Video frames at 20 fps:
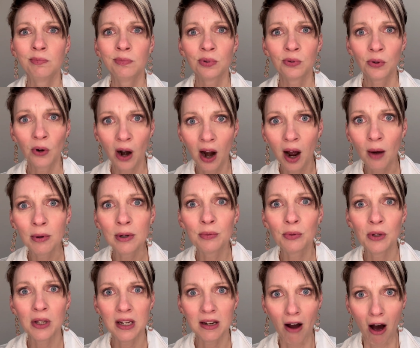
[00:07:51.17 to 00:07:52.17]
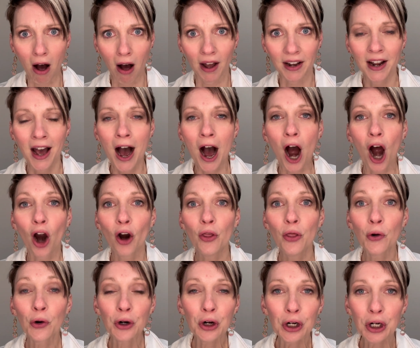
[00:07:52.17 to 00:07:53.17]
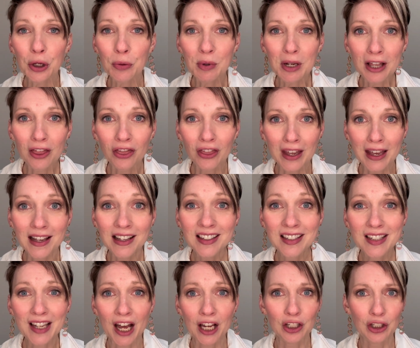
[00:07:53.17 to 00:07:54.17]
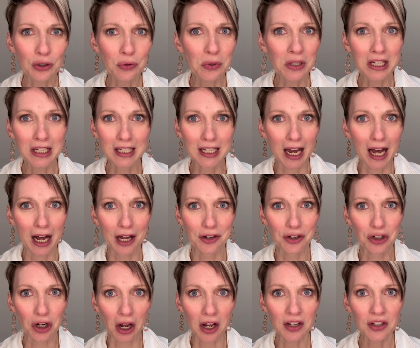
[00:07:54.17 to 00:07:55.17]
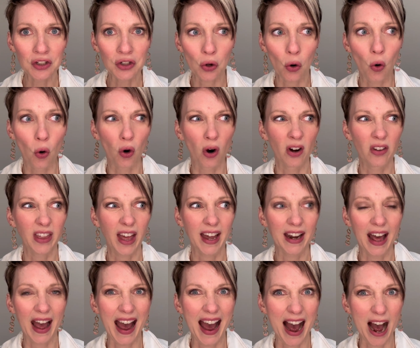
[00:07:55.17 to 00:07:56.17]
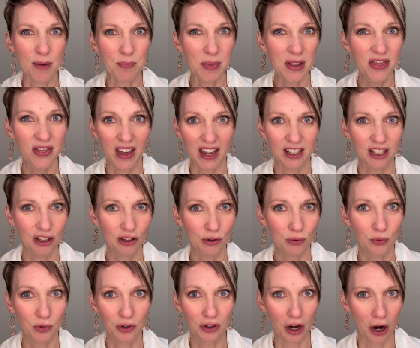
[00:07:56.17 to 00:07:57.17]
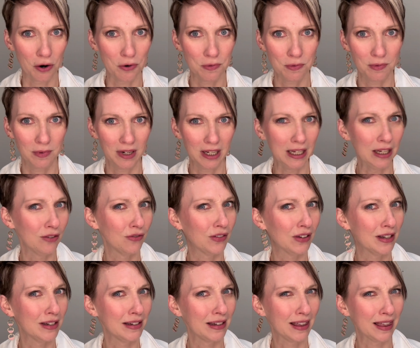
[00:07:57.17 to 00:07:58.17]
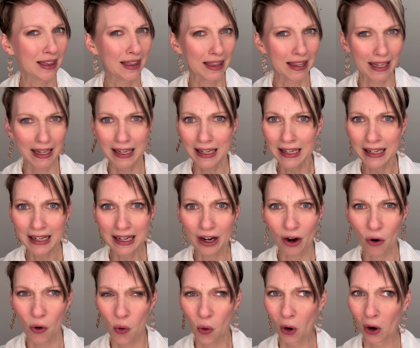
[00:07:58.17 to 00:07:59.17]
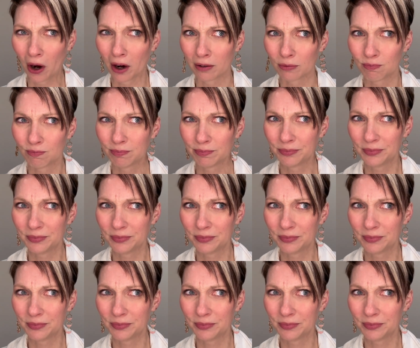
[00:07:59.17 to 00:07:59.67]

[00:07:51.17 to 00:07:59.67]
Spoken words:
Probably not. Are there going to be things that you need to adjust or that happen that you don't even think or